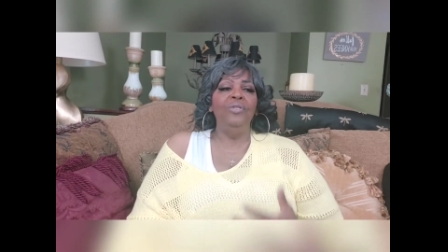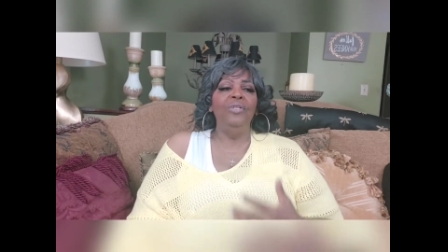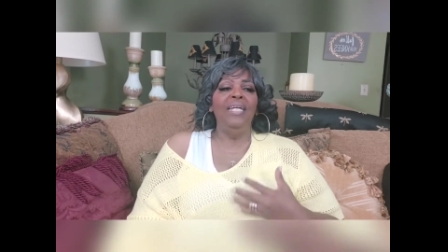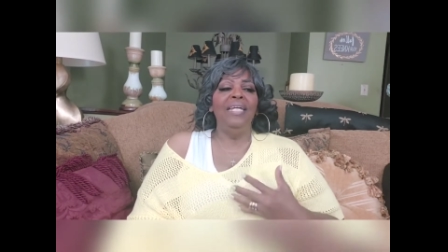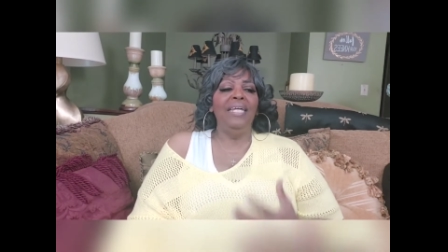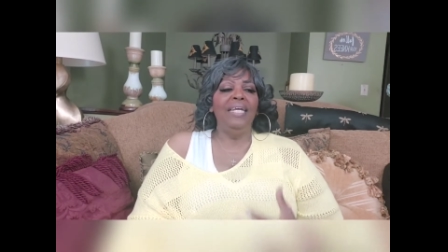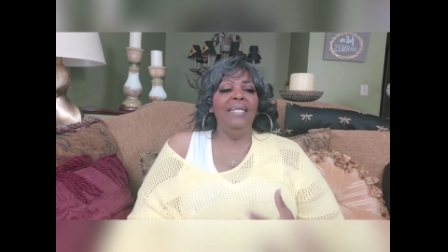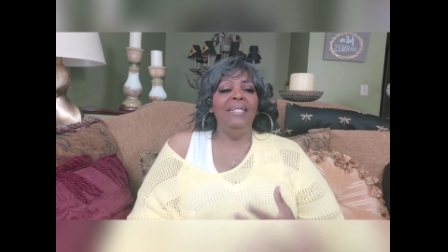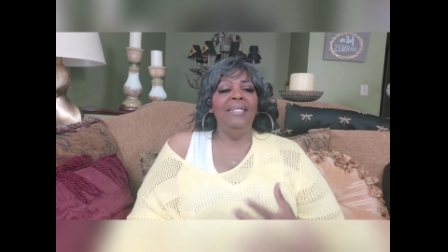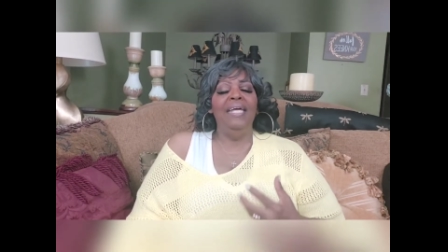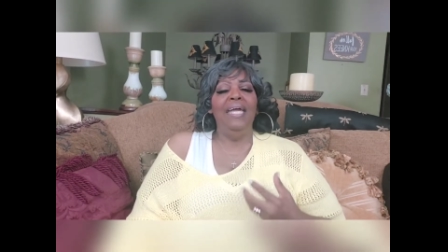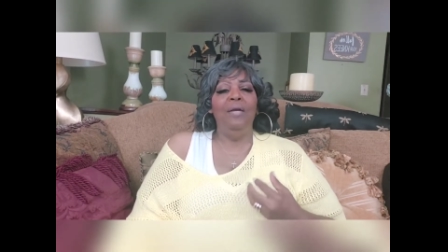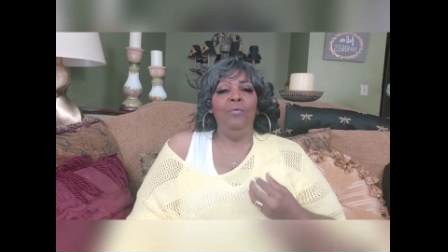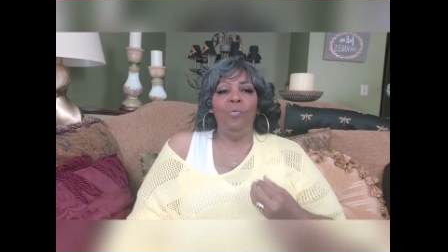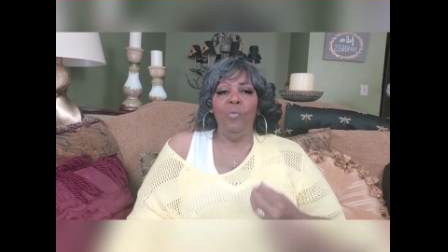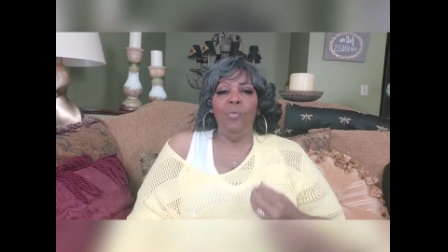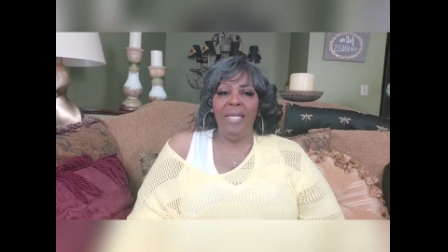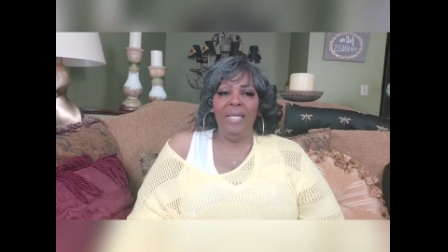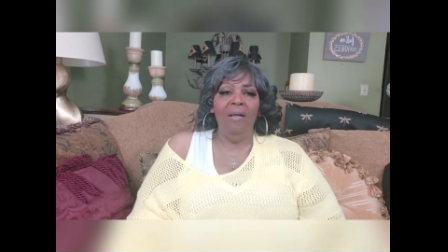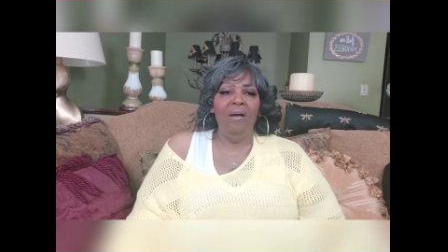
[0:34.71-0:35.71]
You can get that
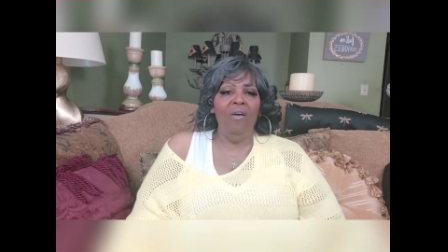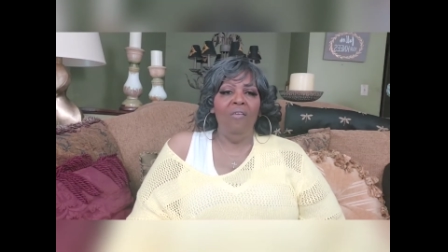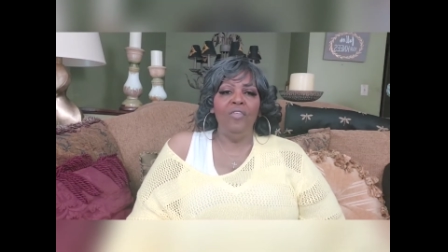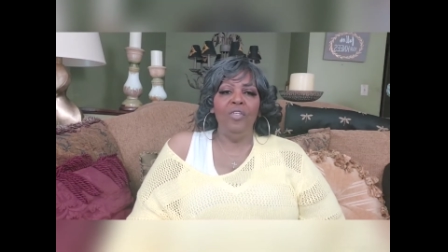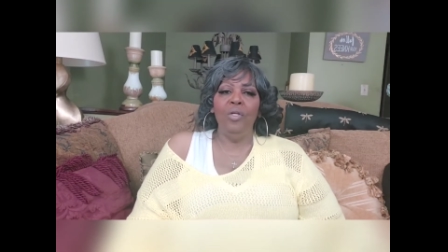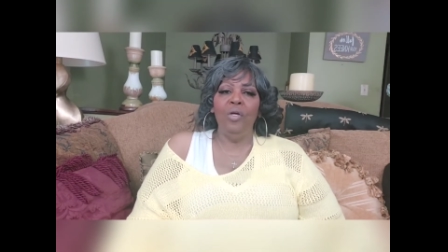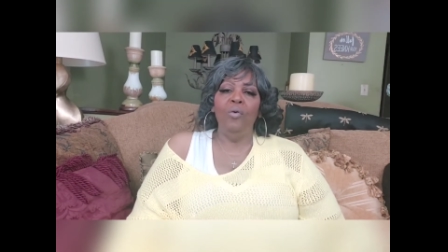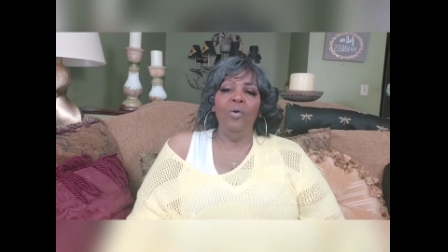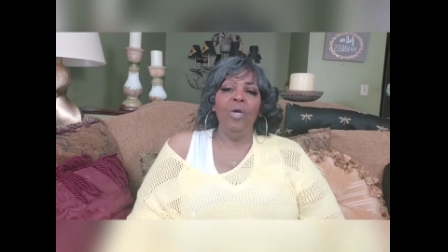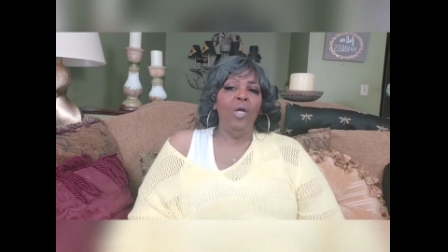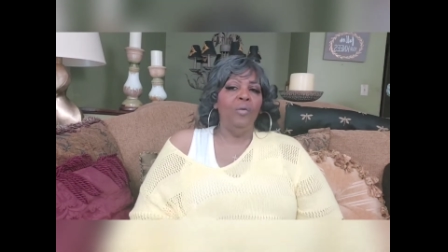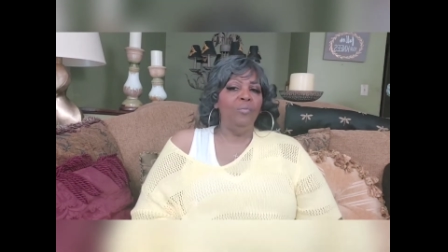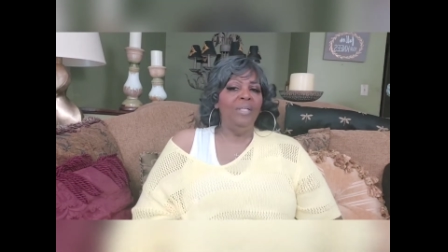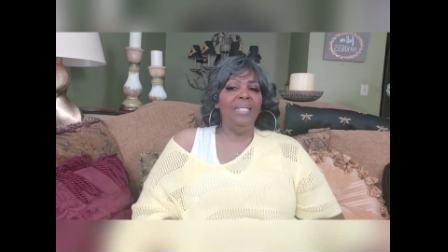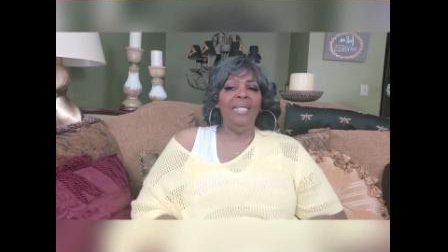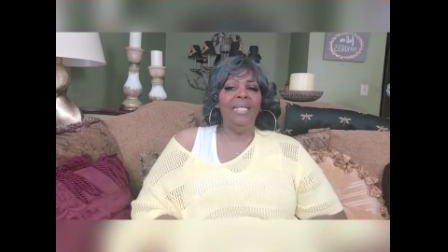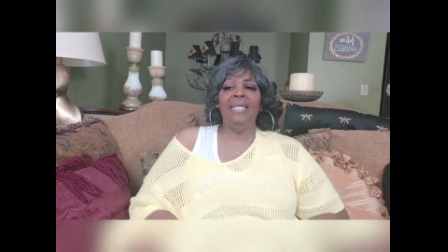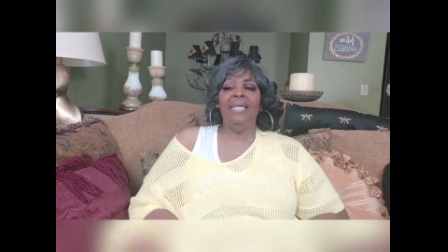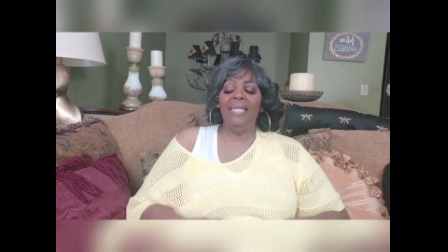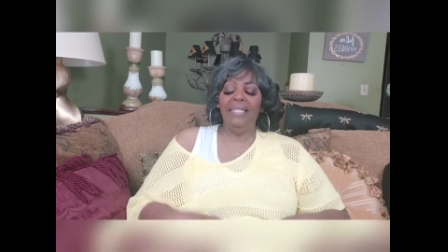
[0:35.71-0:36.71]
weight off. You know, we
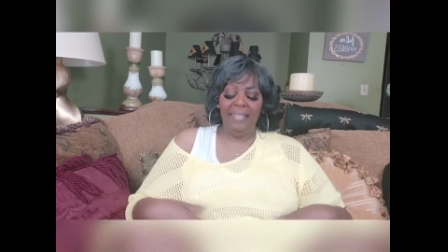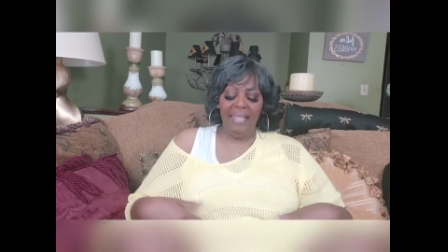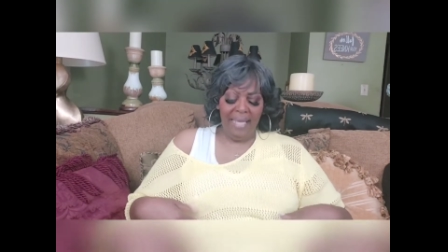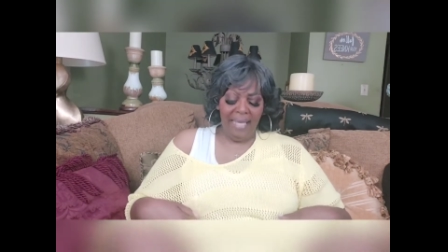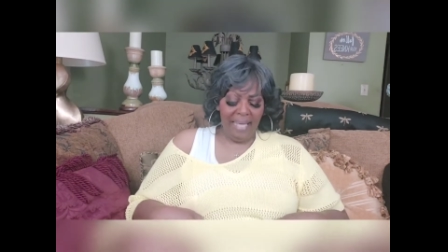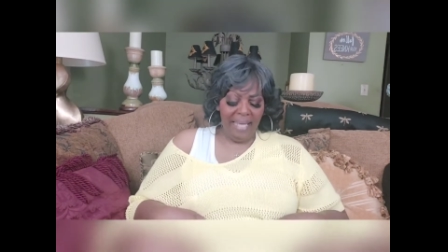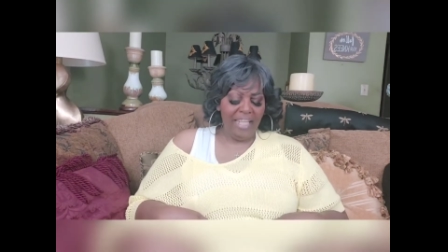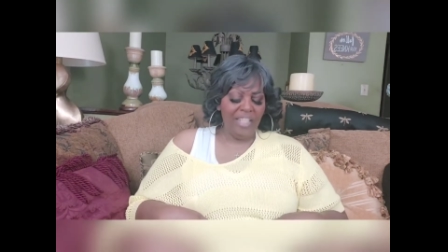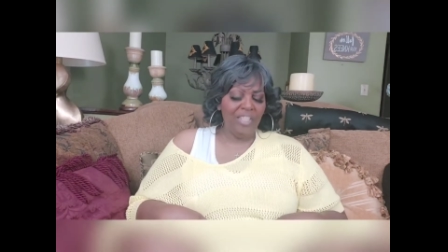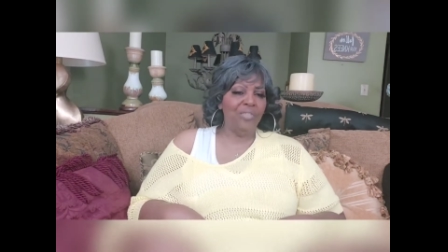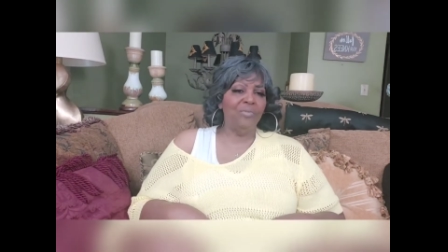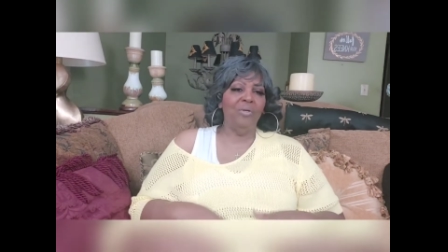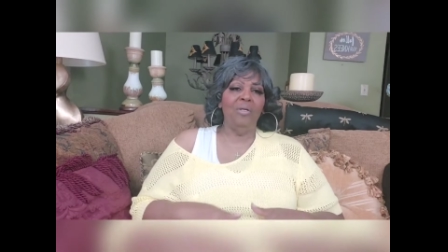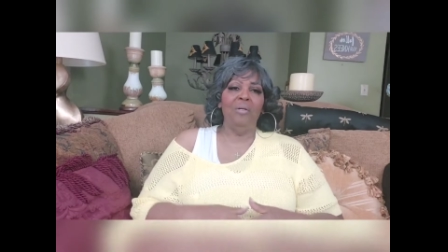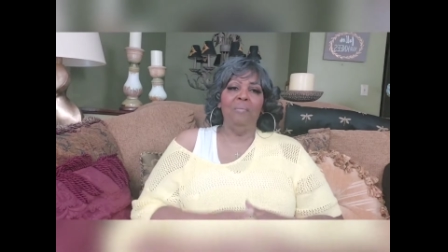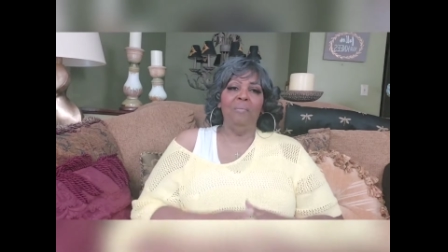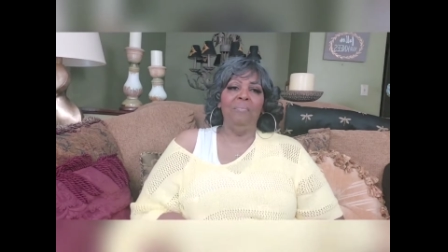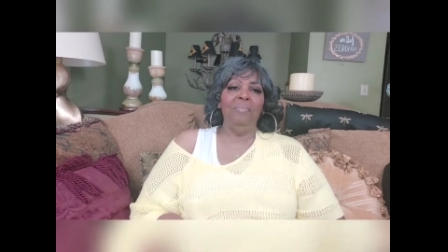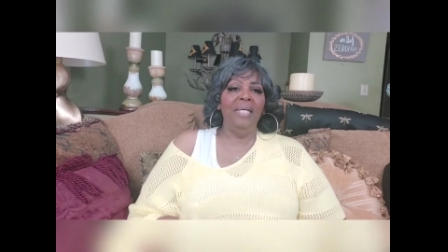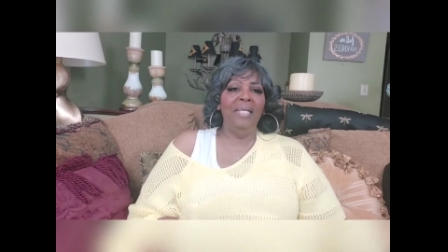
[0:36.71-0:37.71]
can get that
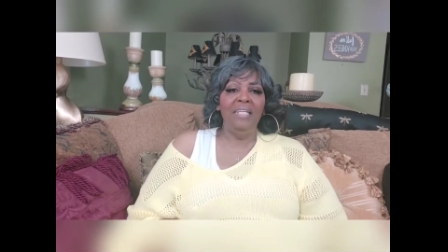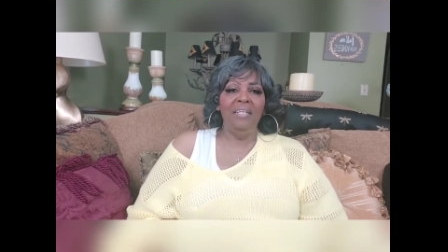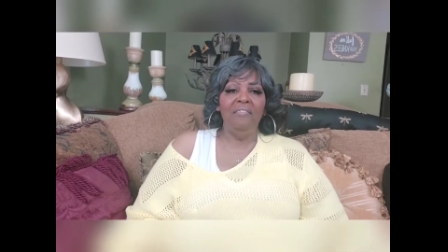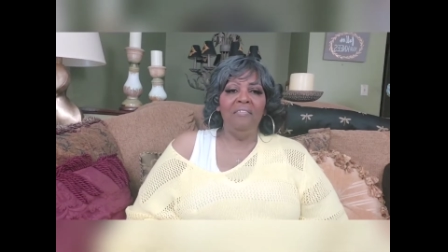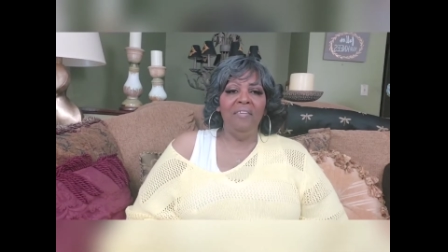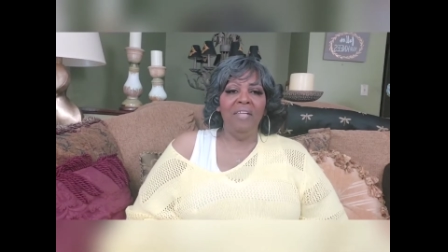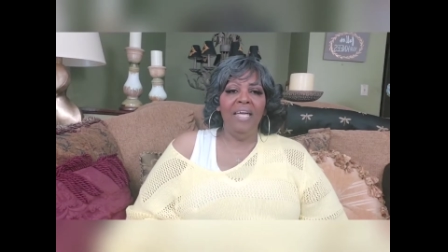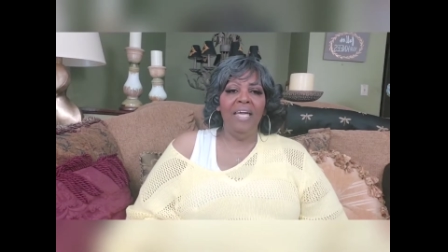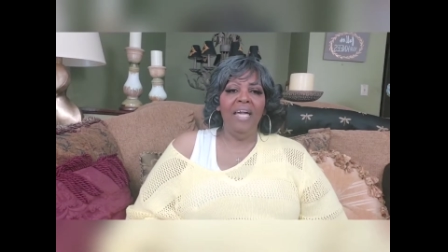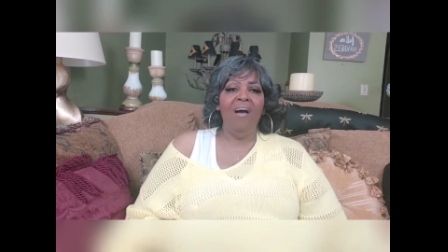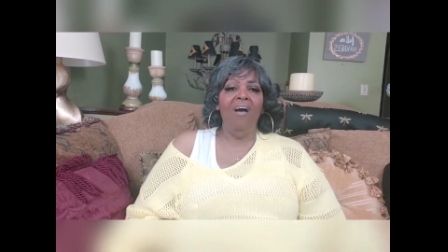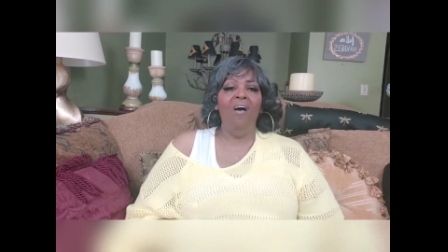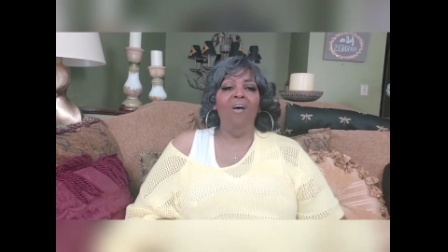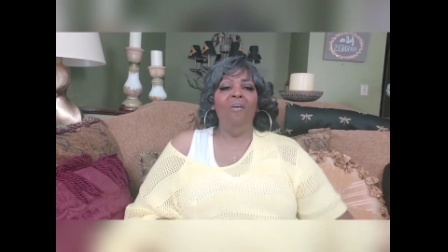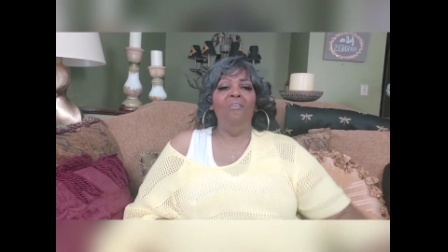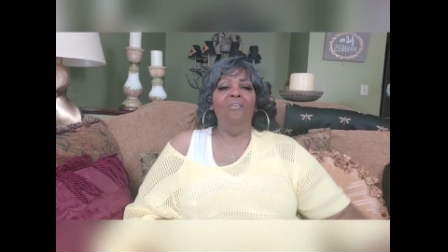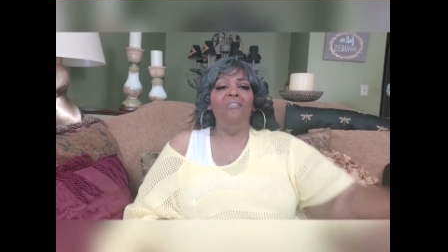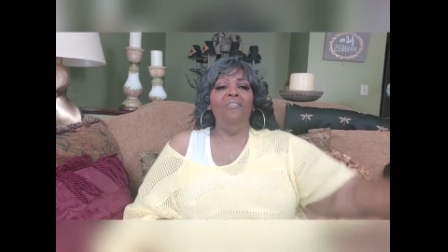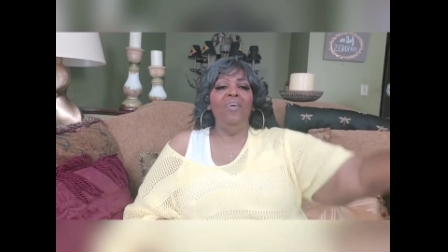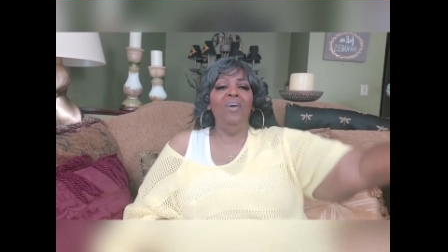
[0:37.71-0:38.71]
extra belly fat
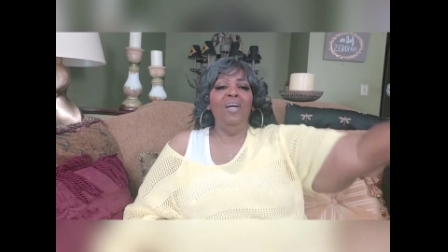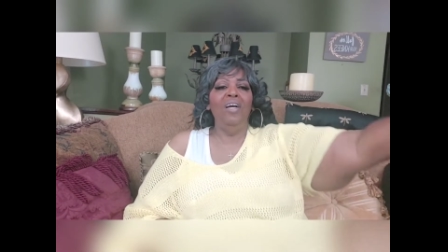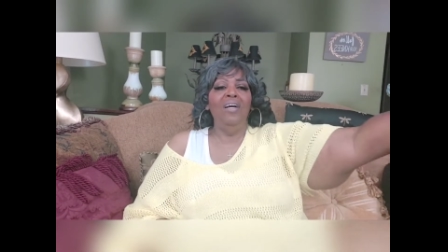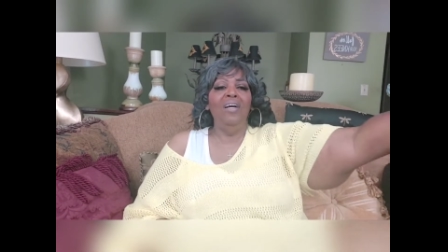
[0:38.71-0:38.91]
off,